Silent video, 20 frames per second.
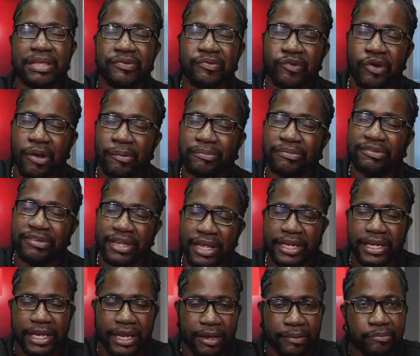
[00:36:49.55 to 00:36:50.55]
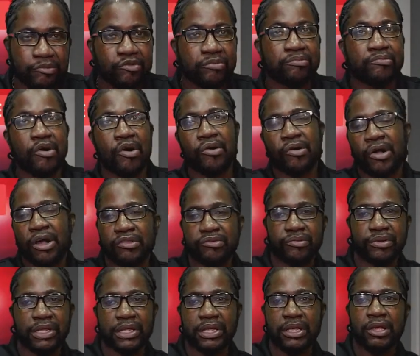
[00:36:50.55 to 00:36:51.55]
from 10 a.m. tomorrow, God's
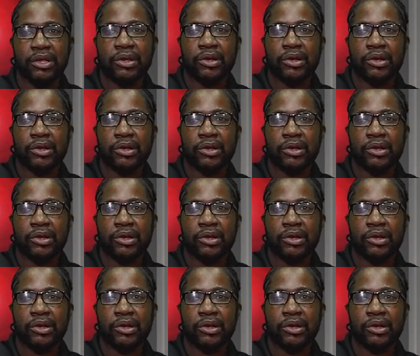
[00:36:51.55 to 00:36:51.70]
willing.